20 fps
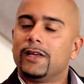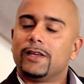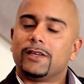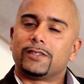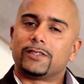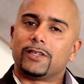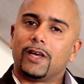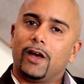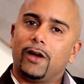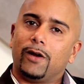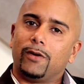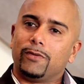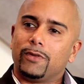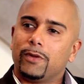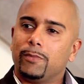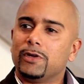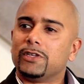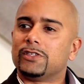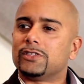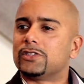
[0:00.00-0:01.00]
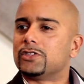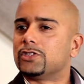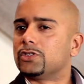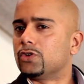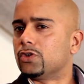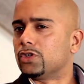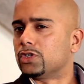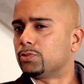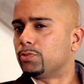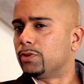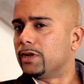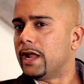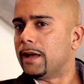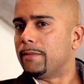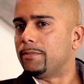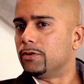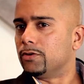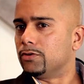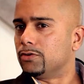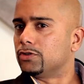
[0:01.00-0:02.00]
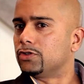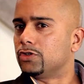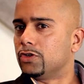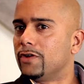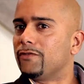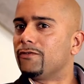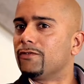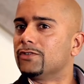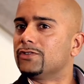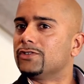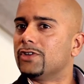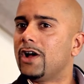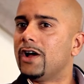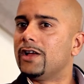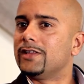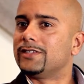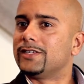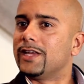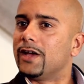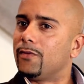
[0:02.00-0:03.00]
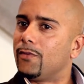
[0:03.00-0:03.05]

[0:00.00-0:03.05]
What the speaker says: So the business is sort of split up on two different sides.